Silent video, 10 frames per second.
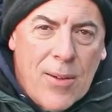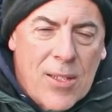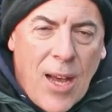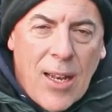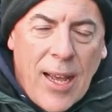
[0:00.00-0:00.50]

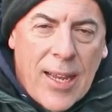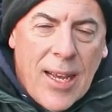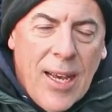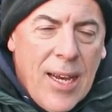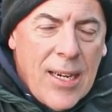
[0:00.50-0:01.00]
It's not like
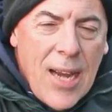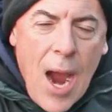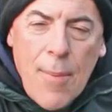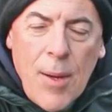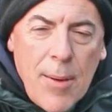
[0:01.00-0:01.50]

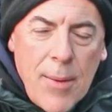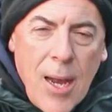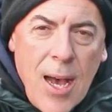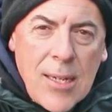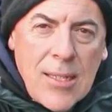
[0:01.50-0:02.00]
carbon
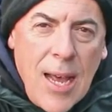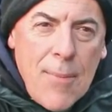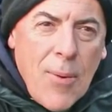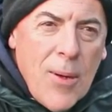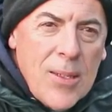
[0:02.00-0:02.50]

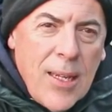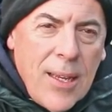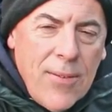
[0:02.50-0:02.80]
monoxide poisoning.